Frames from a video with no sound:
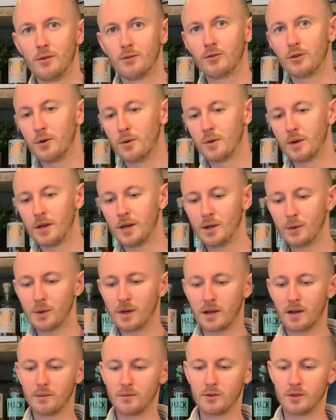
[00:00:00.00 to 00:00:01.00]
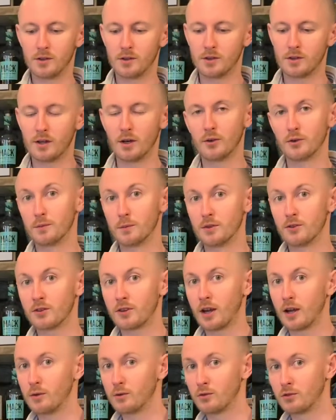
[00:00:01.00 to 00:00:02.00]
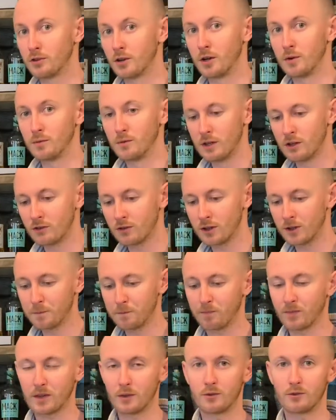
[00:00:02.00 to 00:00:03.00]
So here we have the Kendermann's Kalkstein Riesling.